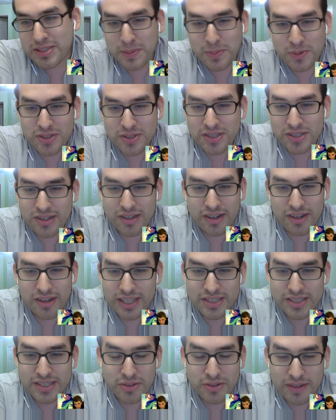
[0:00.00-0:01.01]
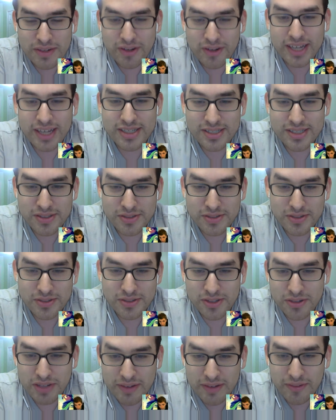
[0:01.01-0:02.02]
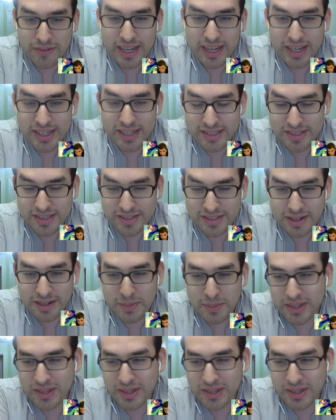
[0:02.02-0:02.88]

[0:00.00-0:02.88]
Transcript: people share they just live reactions to do live reactions, right?